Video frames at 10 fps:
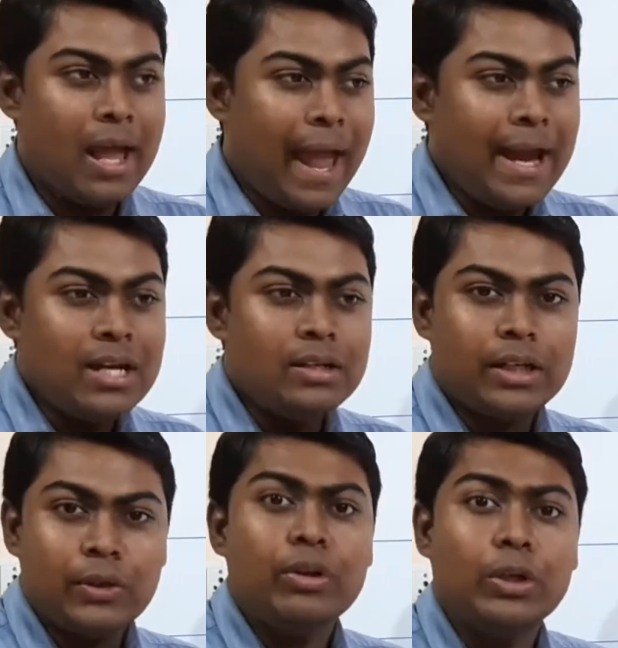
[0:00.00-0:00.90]
and
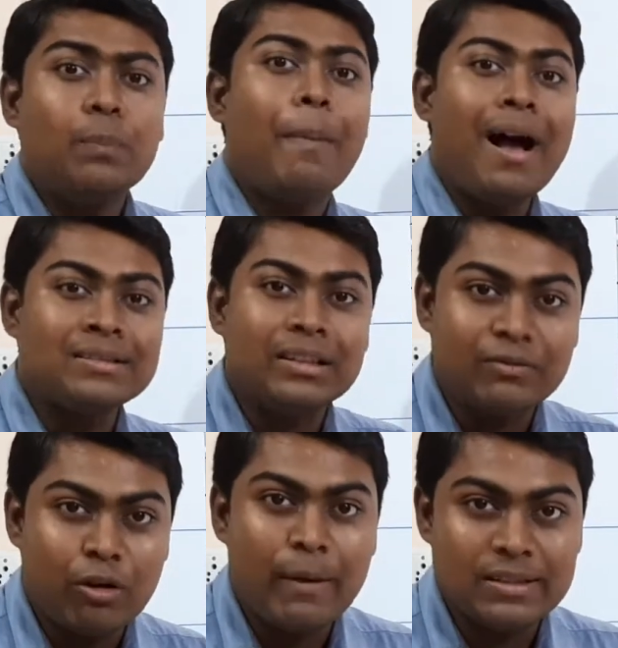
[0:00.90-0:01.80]
you need to pass the
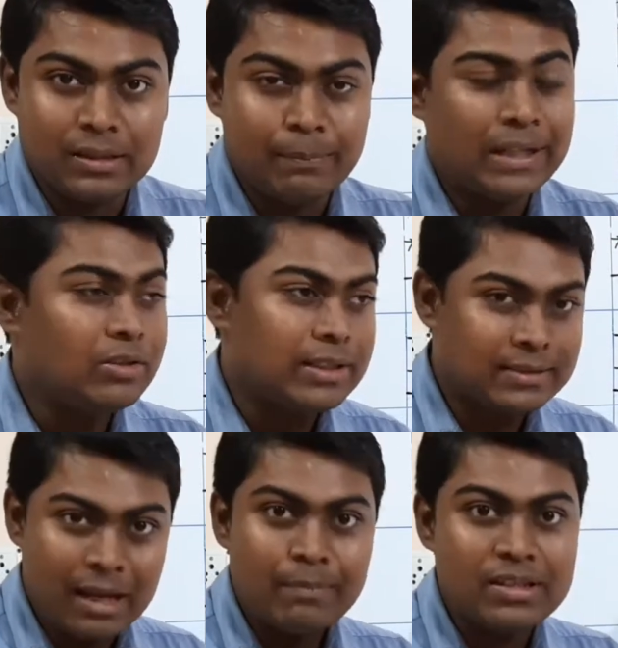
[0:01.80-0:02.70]
information because
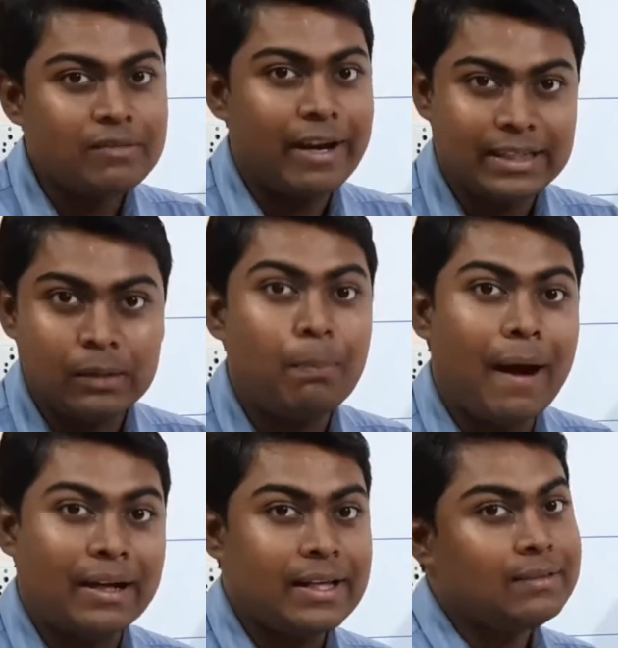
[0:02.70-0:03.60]
exam is a vital
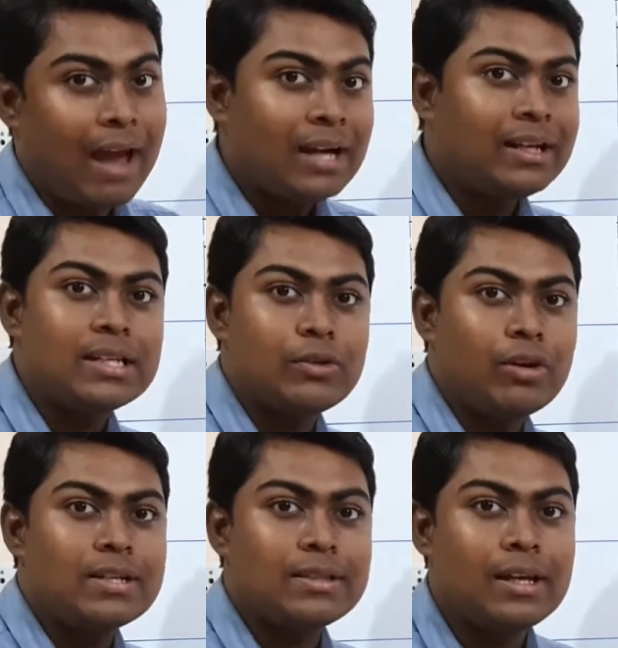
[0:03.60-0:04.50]
part. In that case you
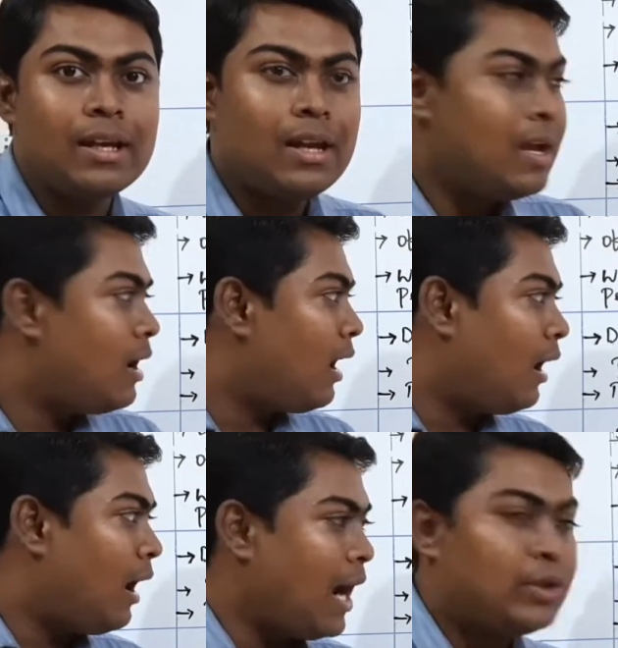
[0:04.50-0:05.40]
can say
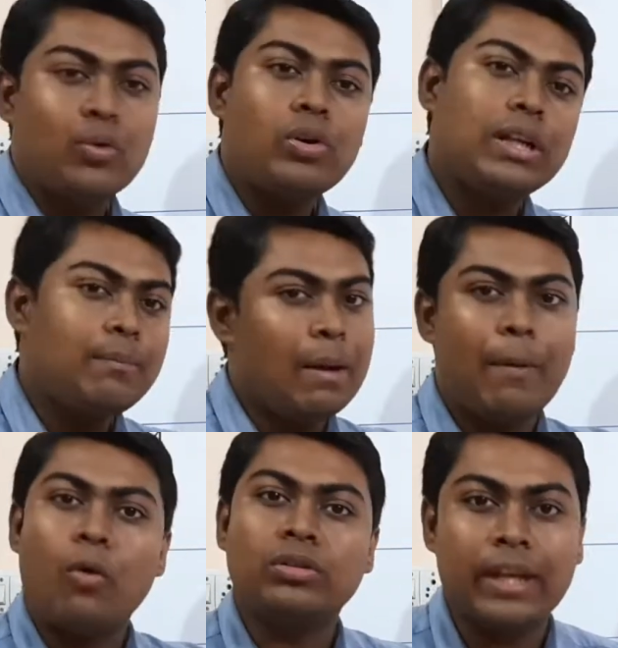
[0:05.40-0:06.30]
I told him
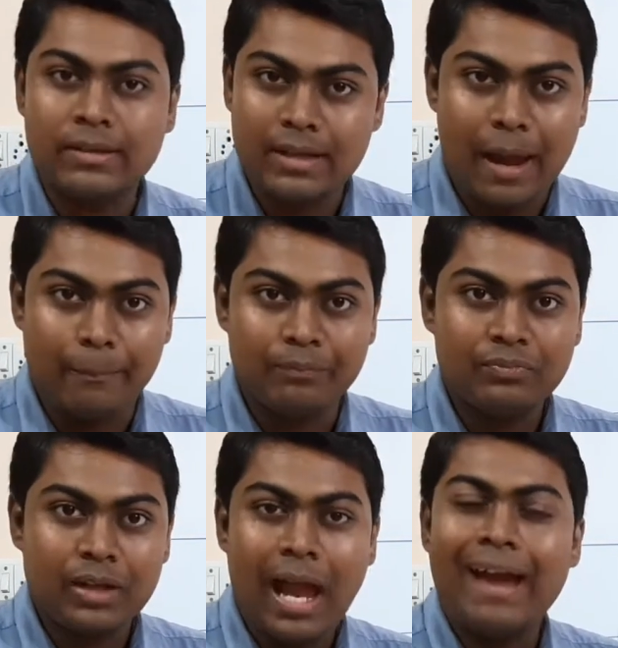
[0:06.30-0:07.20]
about the exam.
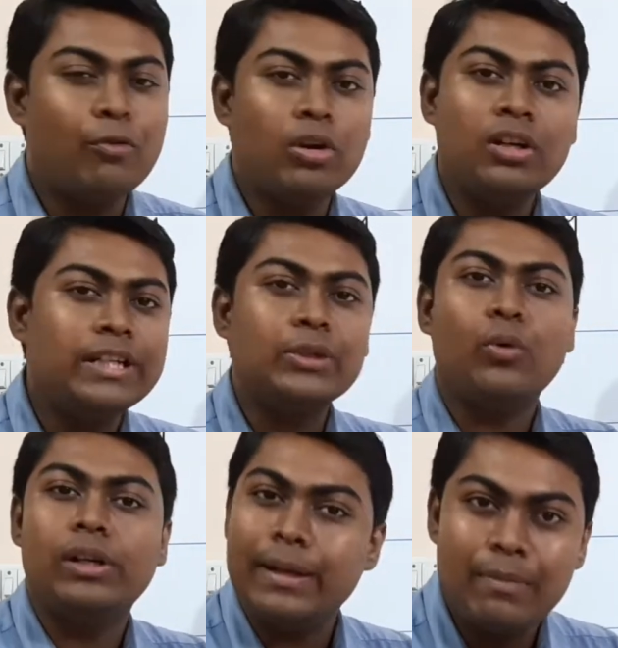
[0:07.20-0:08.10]
I have already
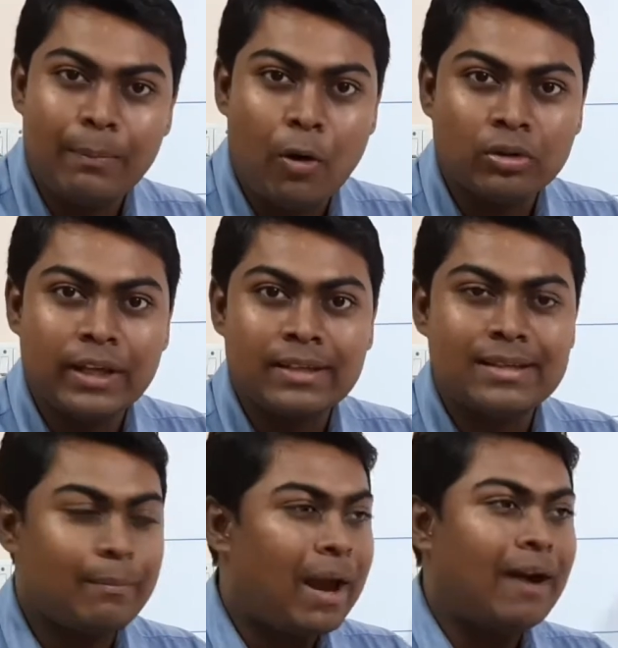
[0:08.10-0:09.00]
told him about the
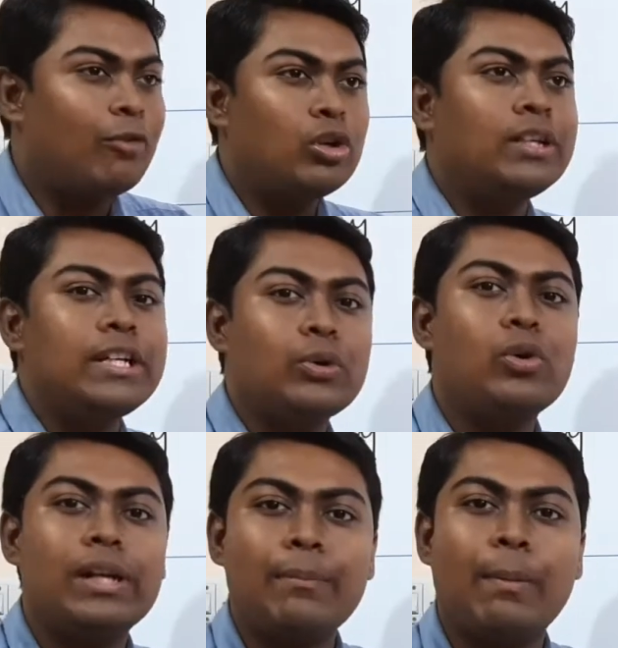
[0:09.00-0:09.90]
exam. I have already
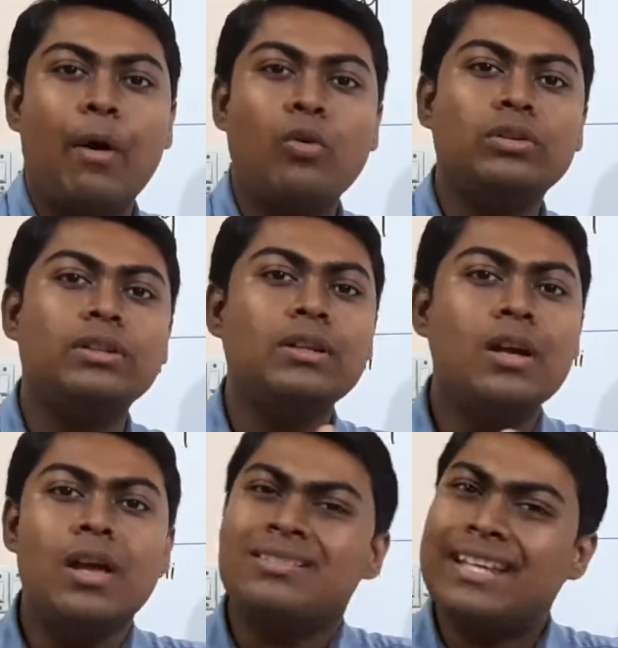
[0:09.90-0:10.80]
told him about the
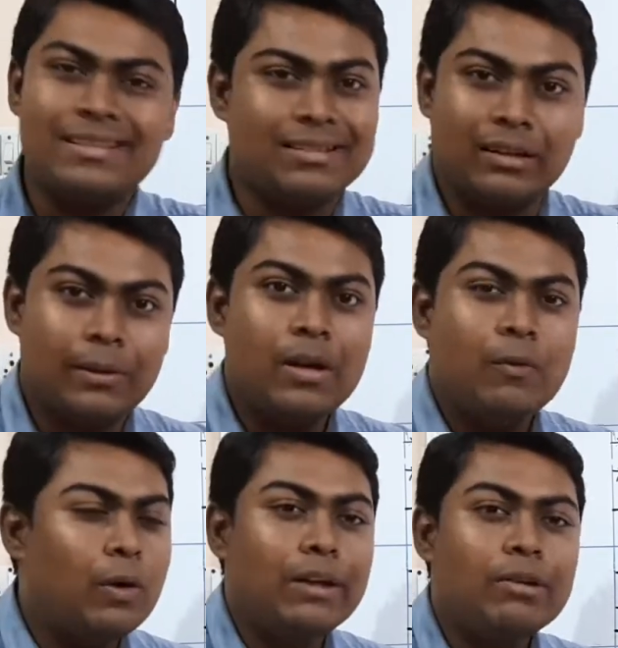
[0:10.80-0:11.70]
session.
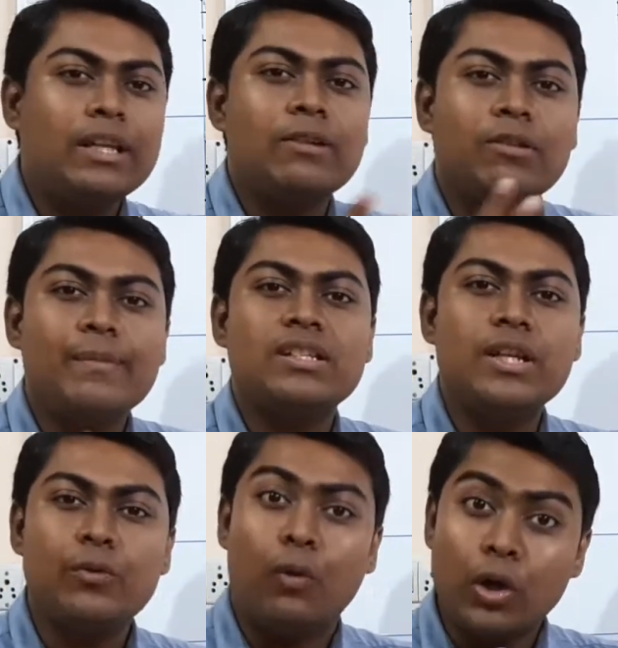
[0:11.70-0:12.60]
Whatever the
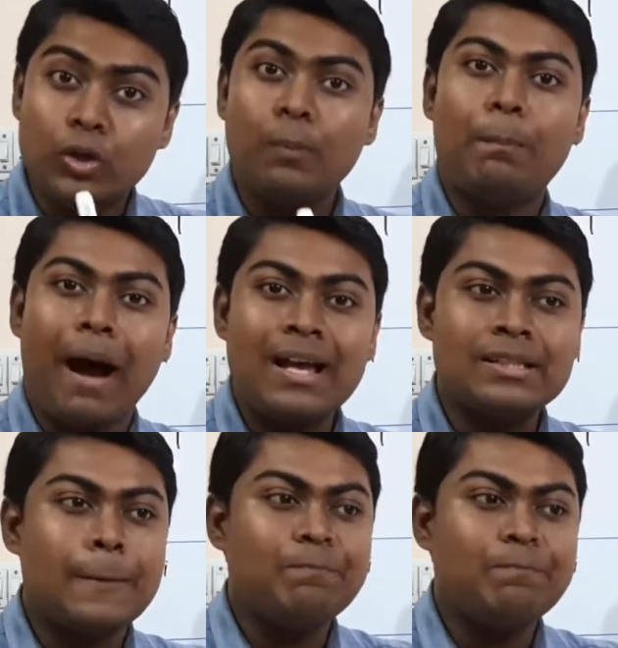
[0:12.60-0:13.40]
information you want to pass